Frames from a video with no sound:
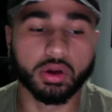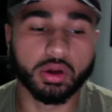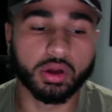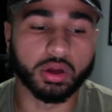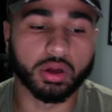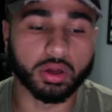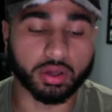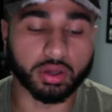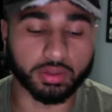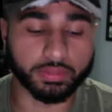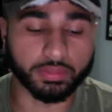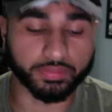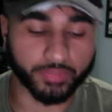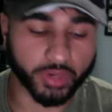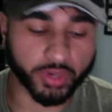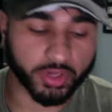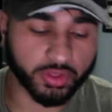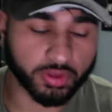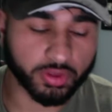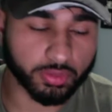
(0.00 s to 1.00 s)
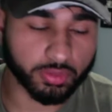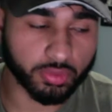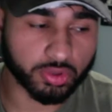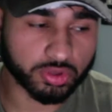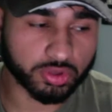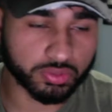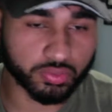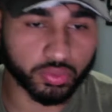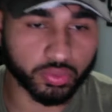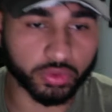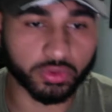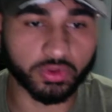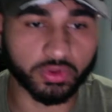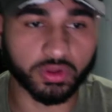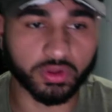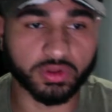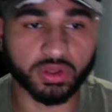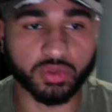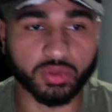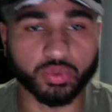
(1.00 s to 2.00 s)
But I think the most important
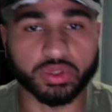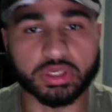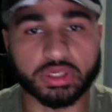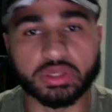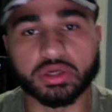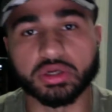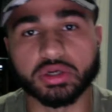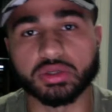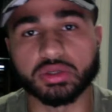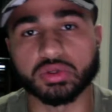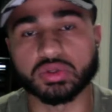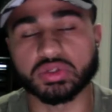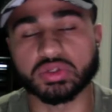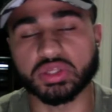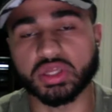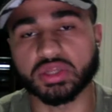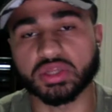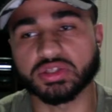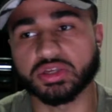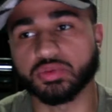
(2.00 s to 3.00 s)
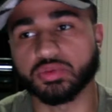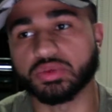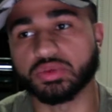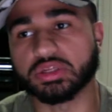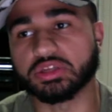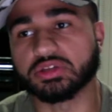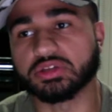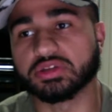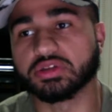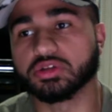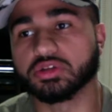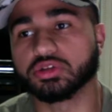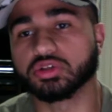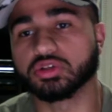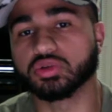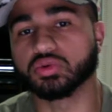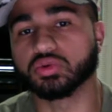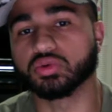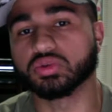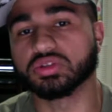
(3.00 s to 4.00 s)
thing that we need to understand is that we need
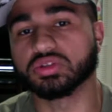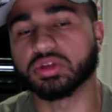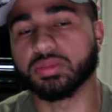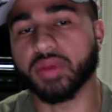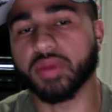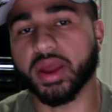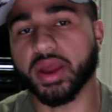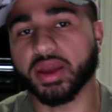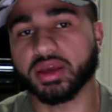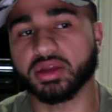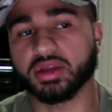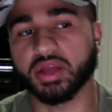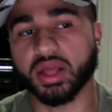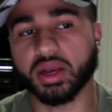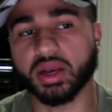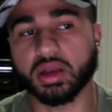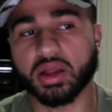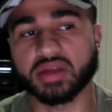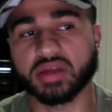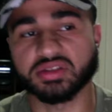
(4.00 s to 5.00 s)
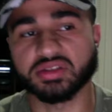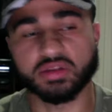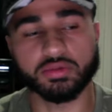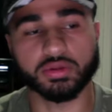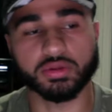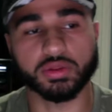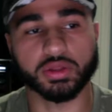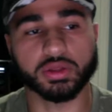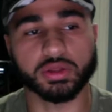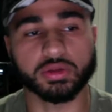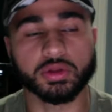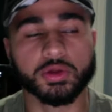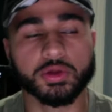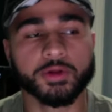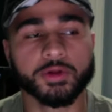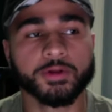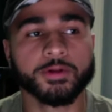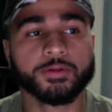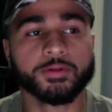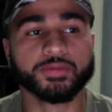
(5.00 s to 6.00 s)
to sit back and analyze everything,
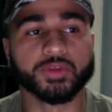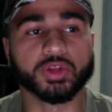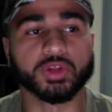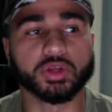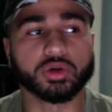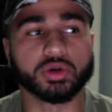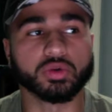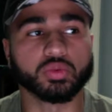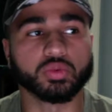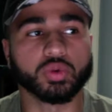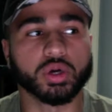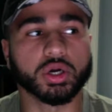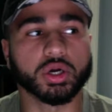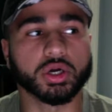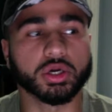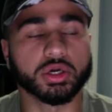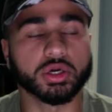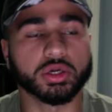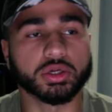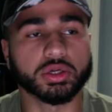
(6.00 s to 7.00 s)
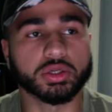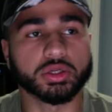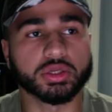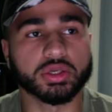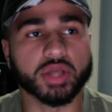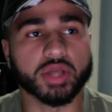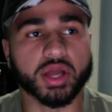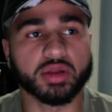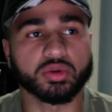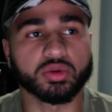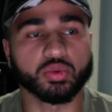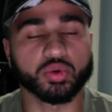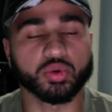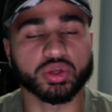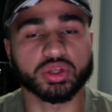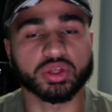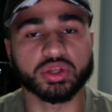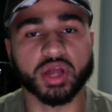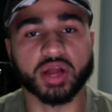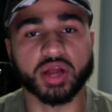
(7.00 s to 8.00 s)
and
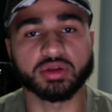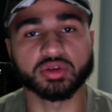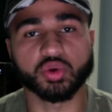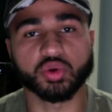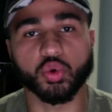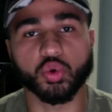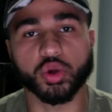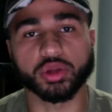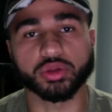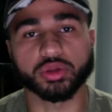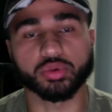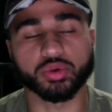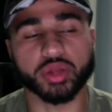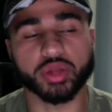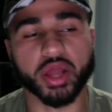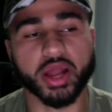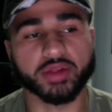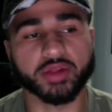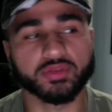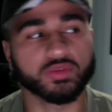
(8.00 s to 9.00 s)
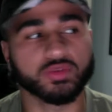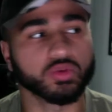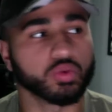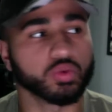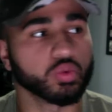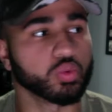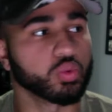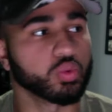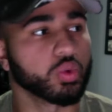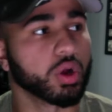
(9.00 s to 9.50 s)
not quickly react to